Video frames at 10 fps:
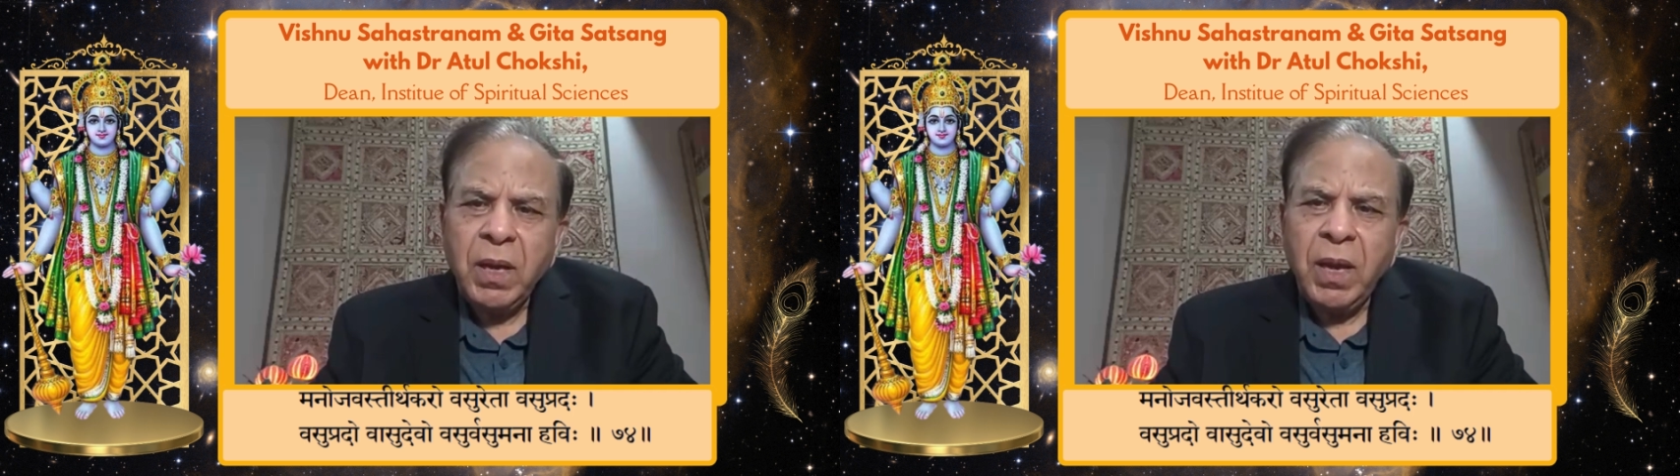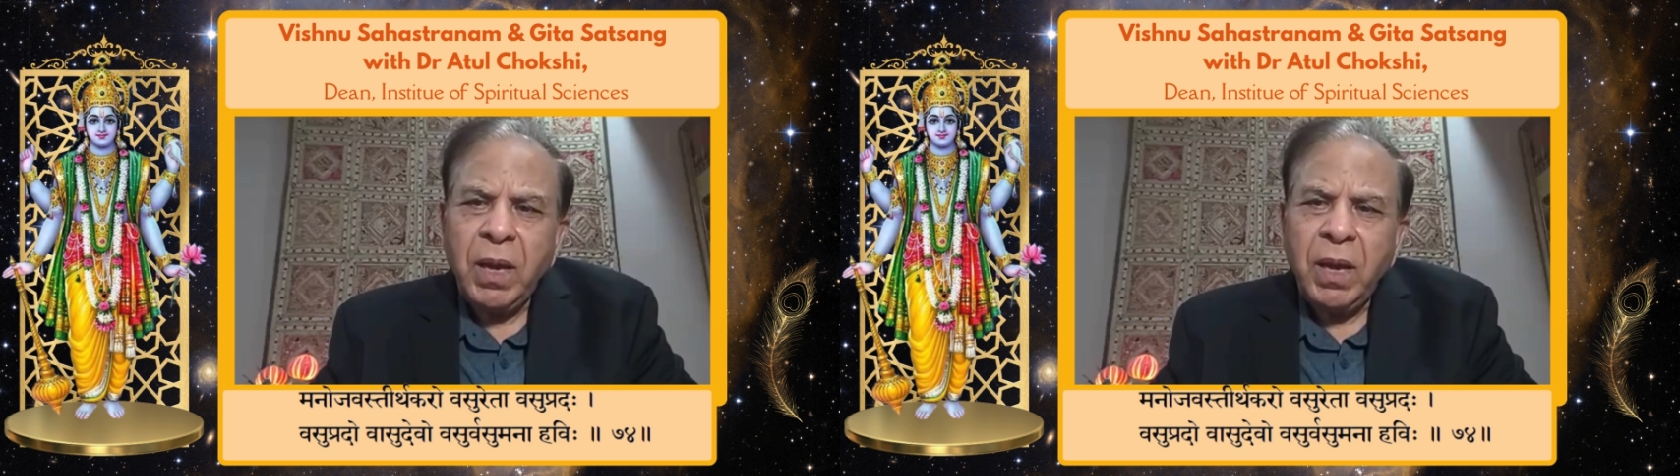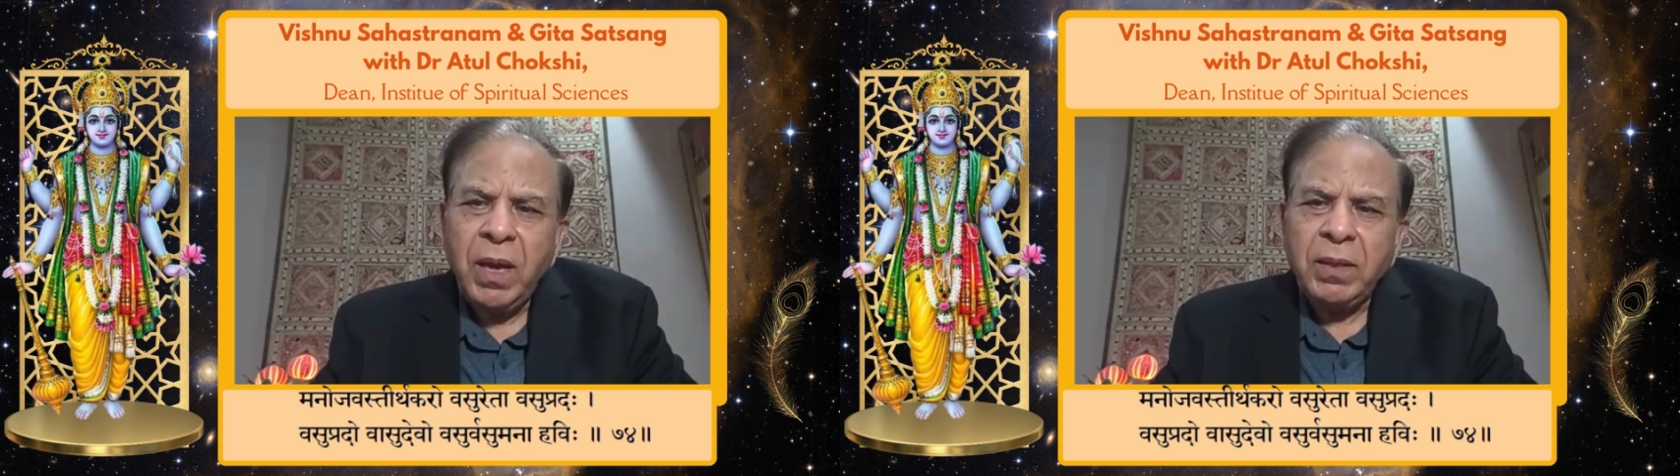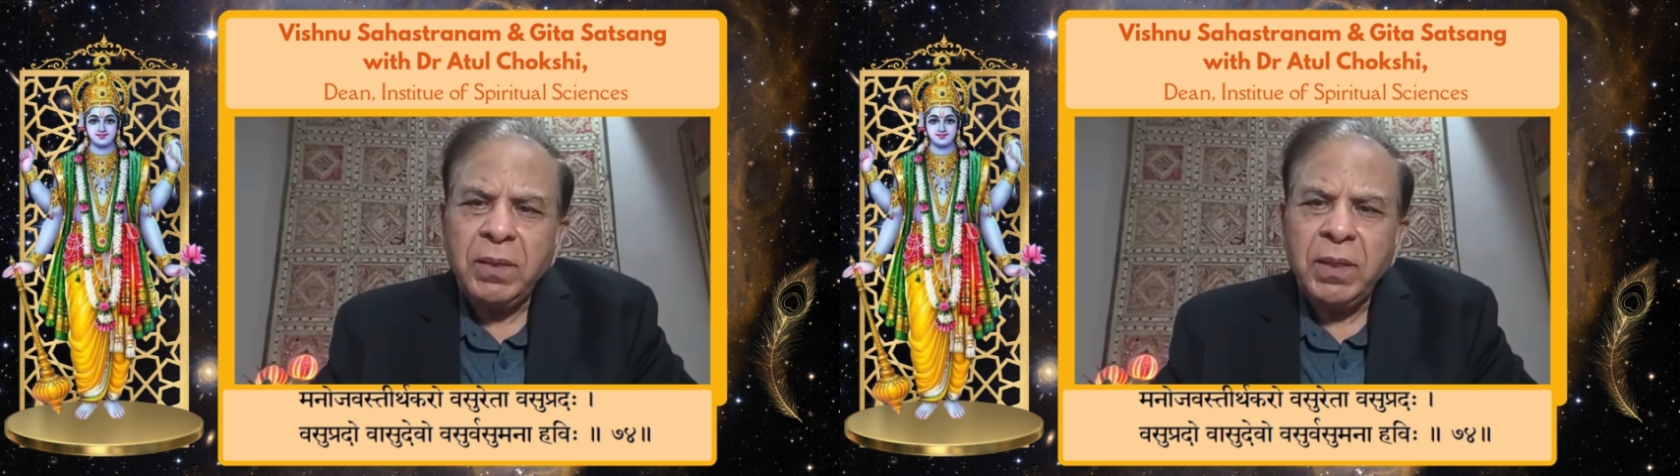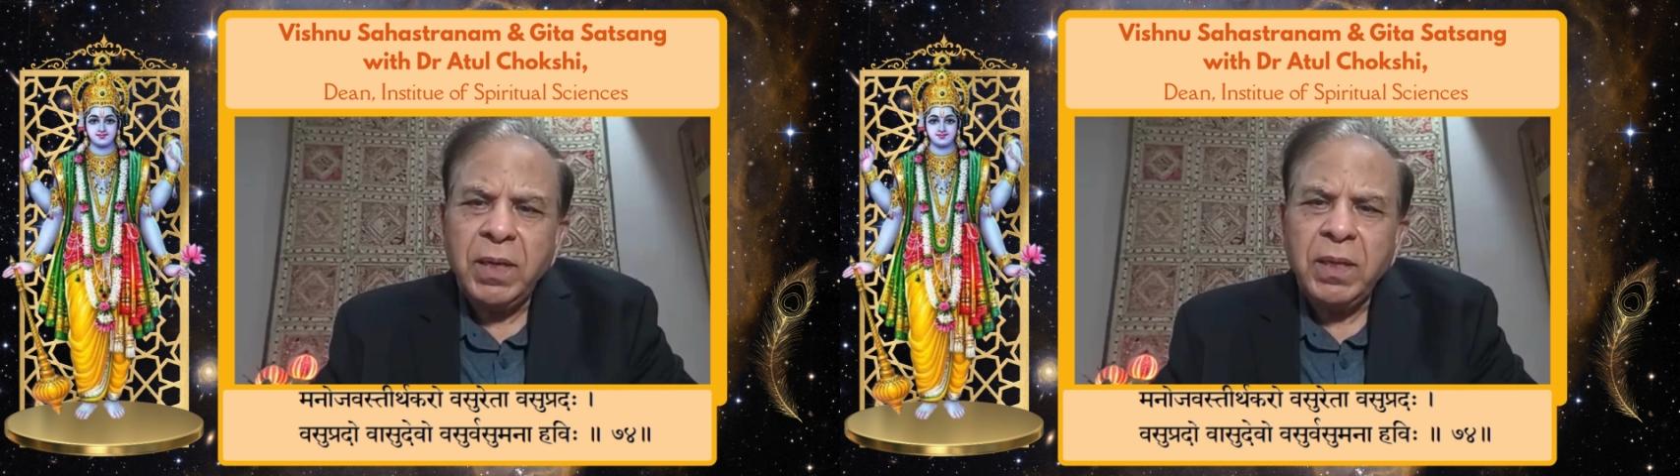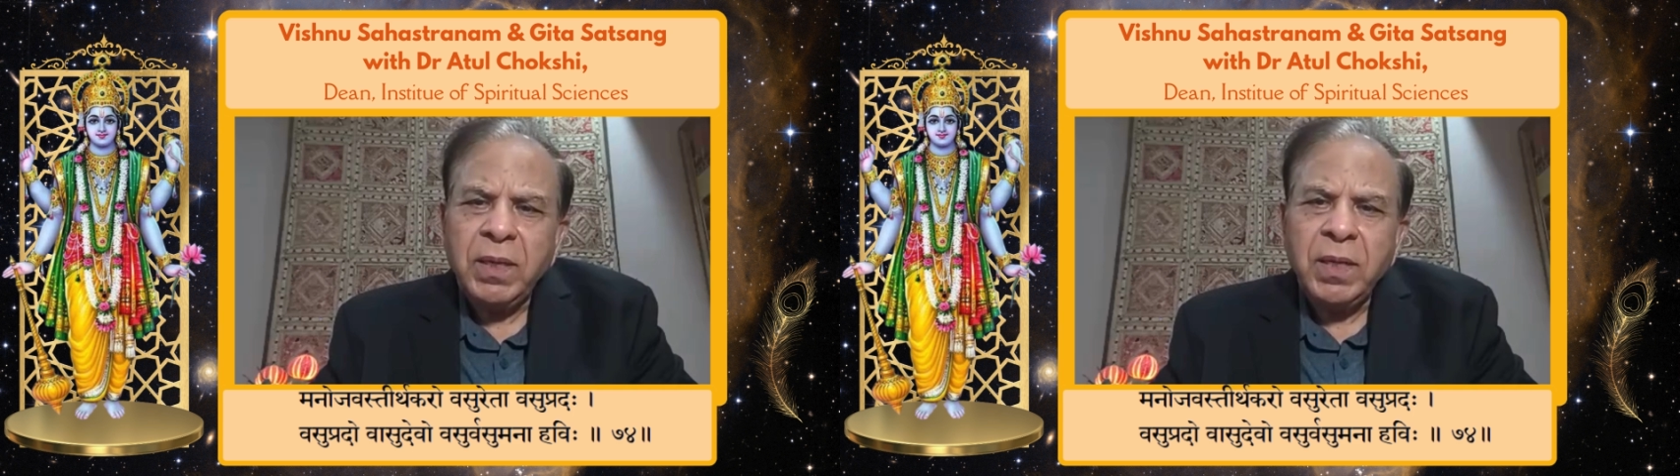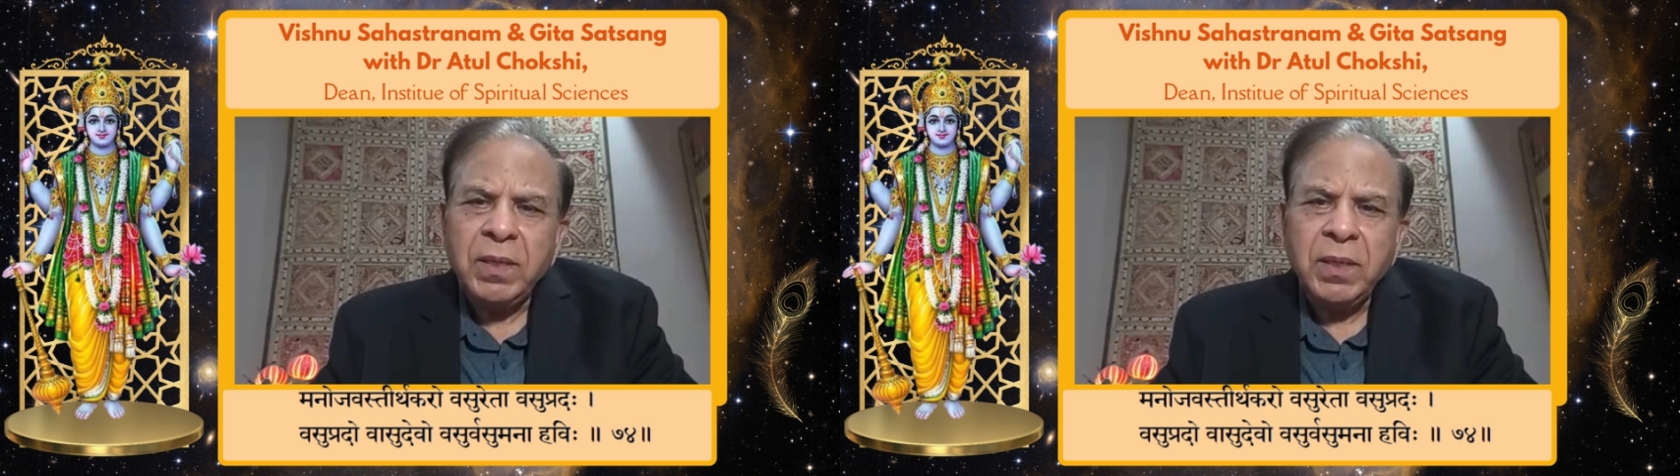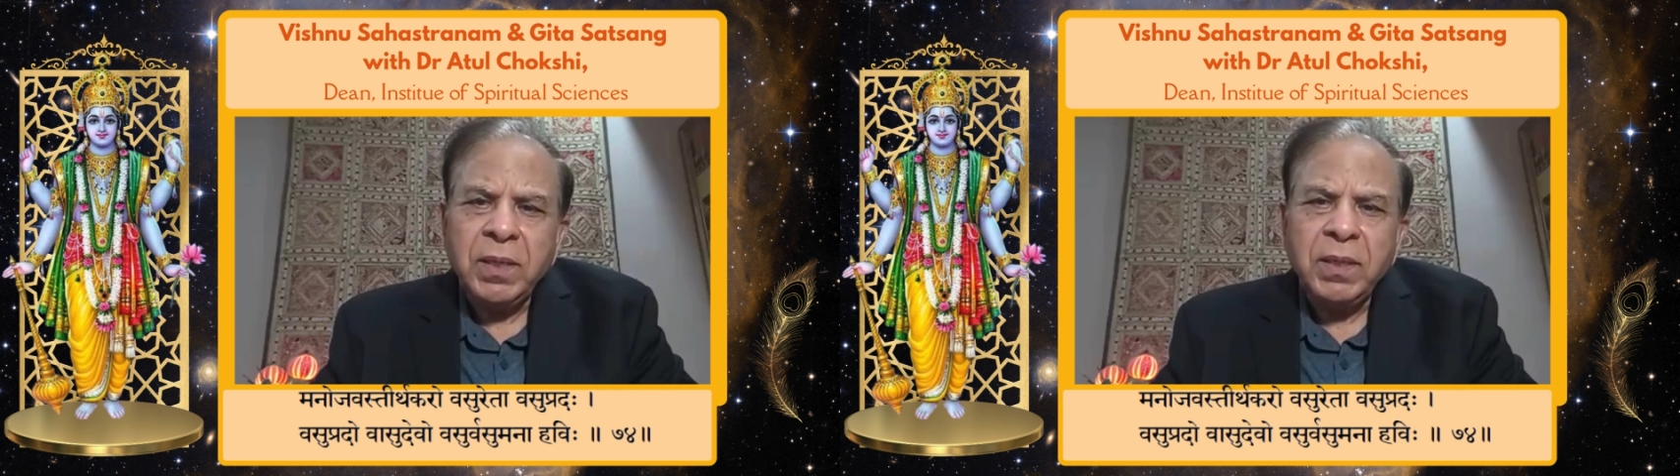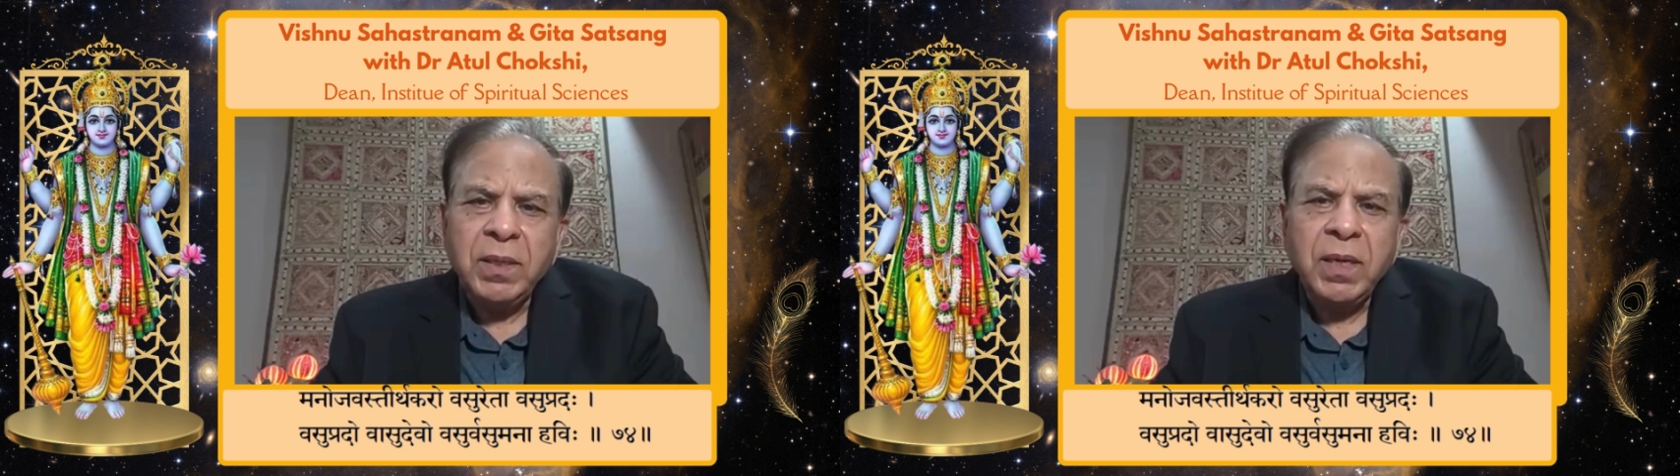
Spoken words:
and dedication,